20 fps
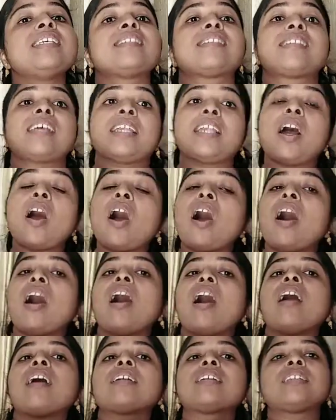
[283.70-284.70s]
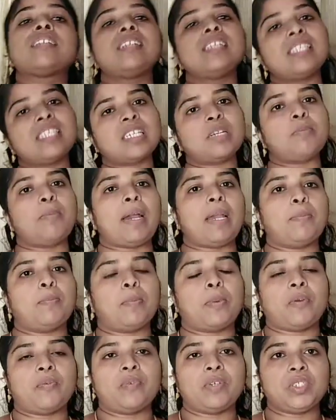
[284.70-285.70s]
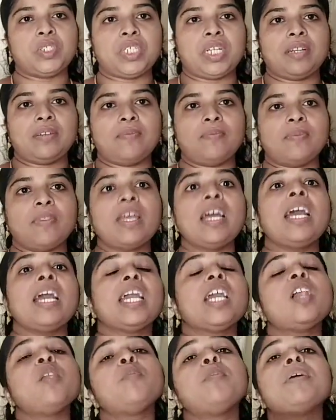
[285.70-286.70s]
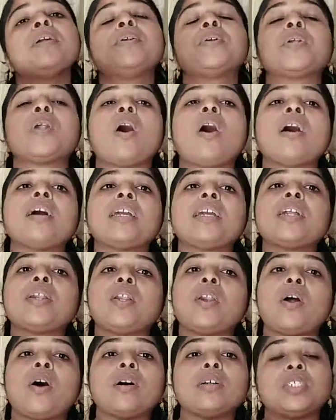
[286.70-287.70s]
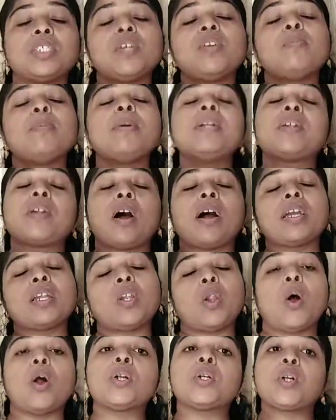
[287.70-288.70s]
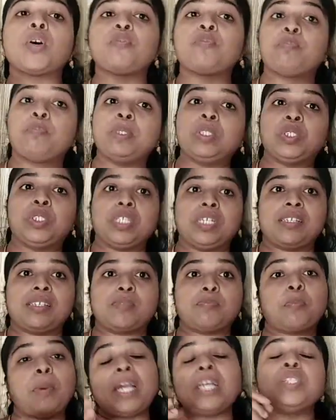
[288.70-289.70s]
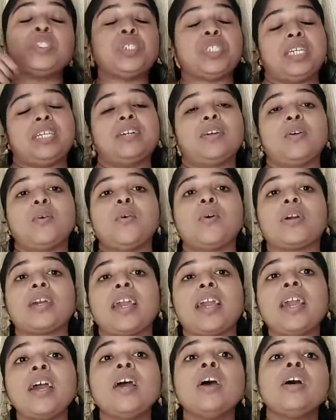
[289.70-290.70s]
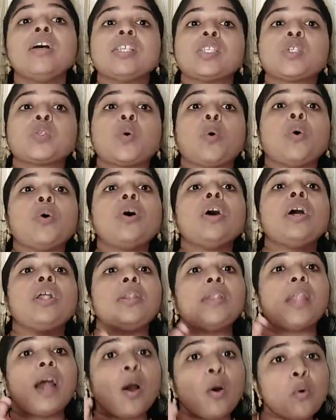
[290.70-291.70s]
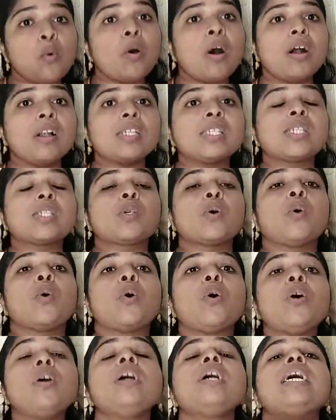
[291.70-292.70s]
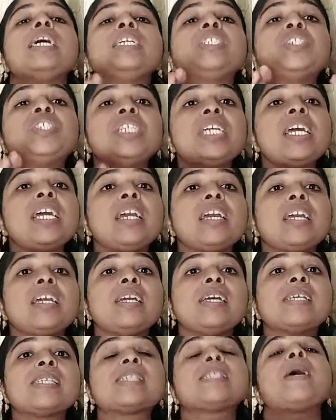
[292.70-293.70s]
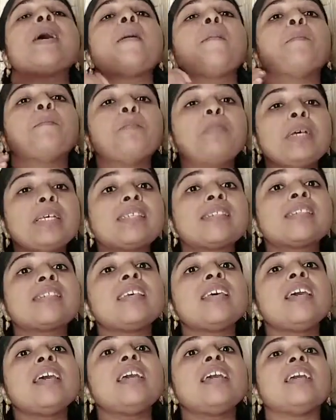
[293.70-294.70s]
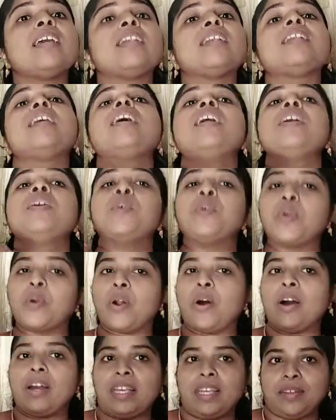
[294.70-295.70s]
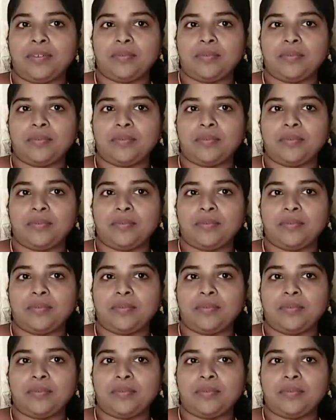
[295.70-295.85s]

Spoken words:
is an artist by profession. She'll be drawing lot of pictures, painting. Okay, so now also she is busy in drawing.